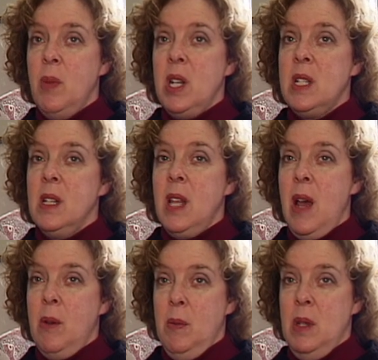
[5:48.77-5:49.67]
but it's
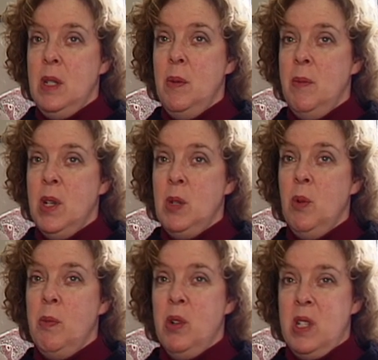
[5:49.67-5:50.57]
allowing me to be much
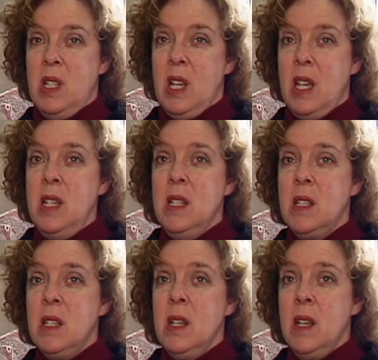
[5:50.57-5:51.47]
more
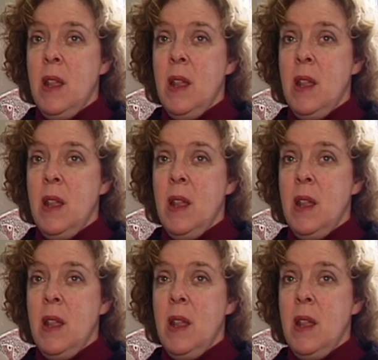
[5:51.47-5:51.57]
precise.